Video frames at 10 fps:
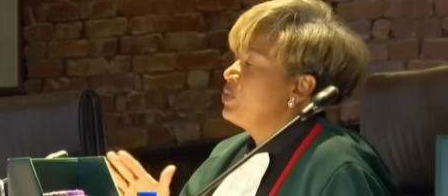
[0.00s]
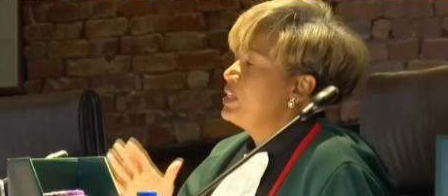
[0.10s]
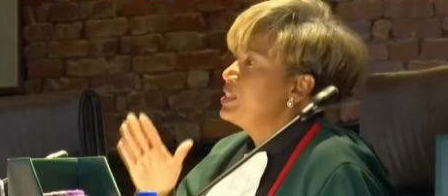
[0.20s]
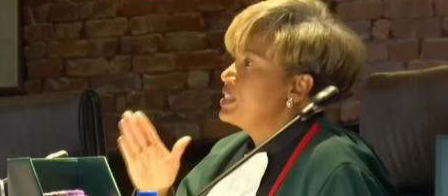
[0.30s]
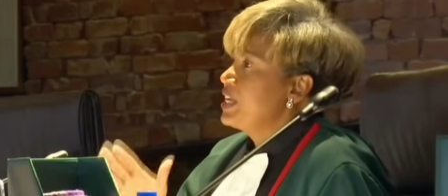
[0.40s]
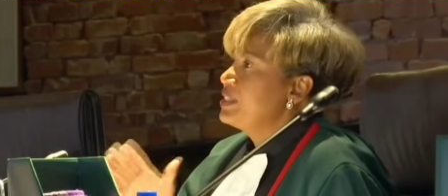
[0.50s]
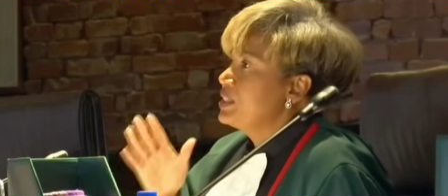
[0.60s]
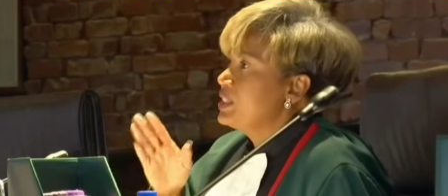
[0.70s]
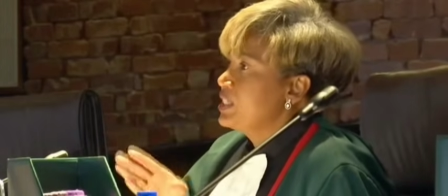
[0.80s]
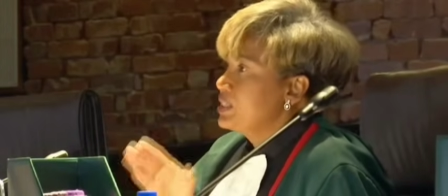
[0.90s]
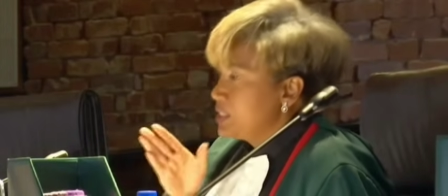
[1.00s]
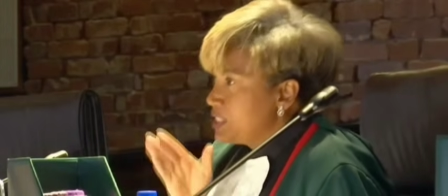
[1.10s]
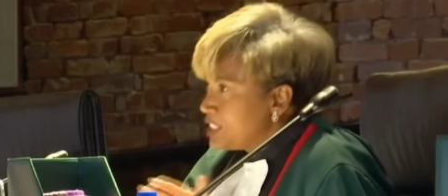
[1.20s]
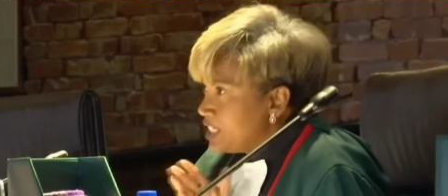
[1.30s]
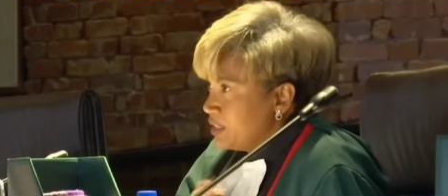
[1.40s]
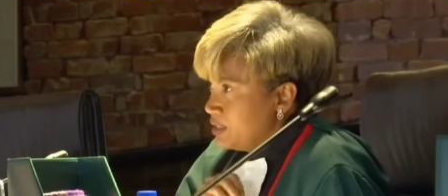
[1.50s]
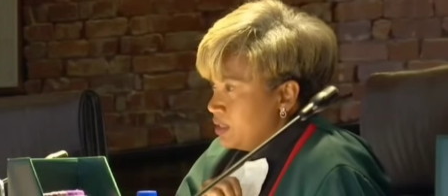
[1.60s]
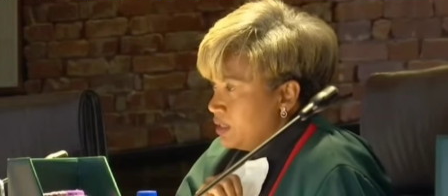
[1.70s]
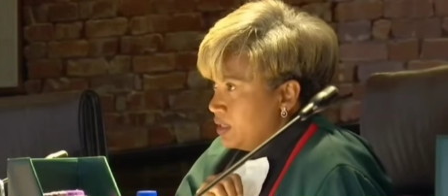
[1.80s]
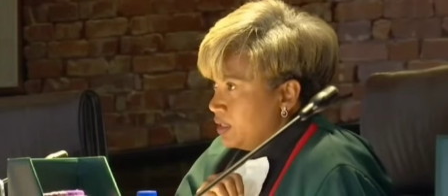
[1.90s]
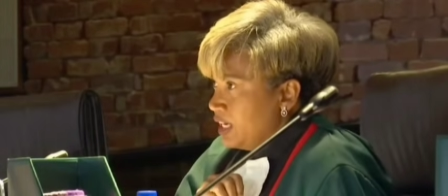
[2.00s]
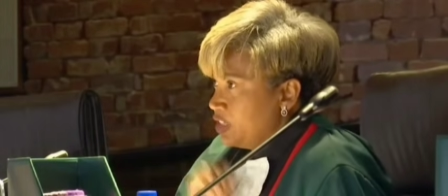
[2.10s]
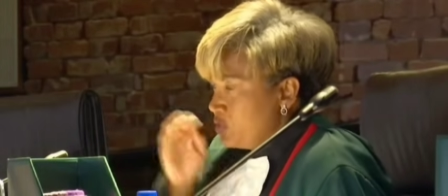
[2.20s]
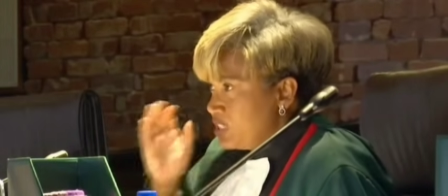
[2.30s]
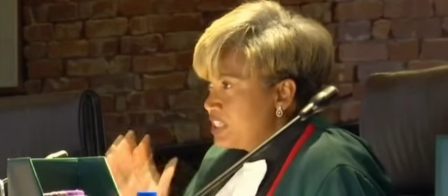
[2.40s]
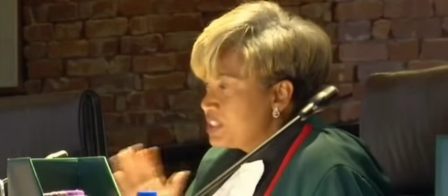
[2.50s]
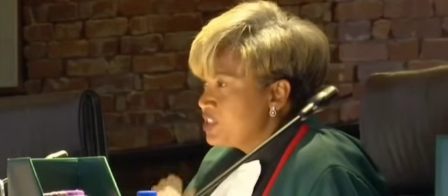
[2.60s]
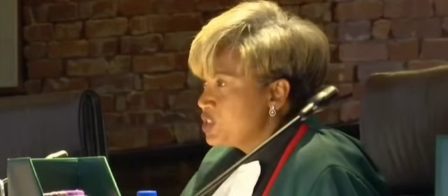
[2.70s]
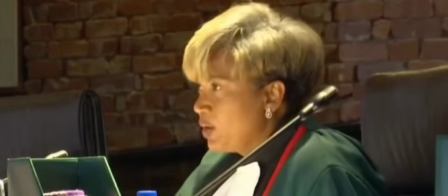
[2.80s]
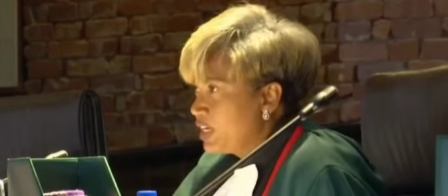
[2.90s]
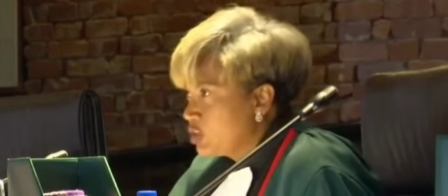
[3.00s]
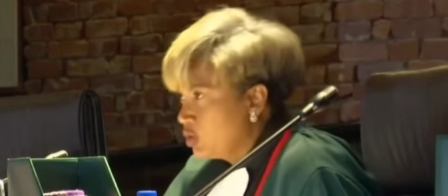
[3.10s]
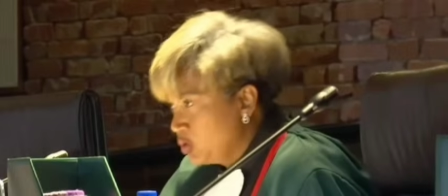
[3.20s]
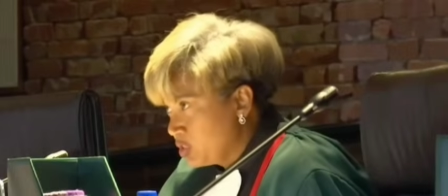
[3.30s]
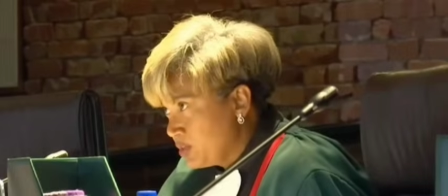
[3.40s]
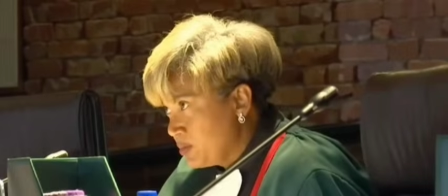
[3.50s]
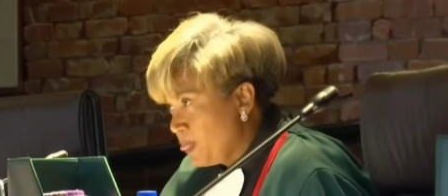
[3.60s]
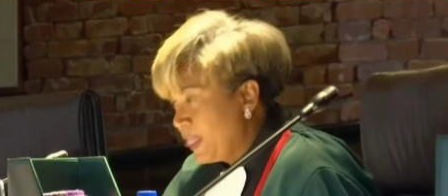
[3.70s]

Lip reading: been sentenced, and you're sentenced by a court.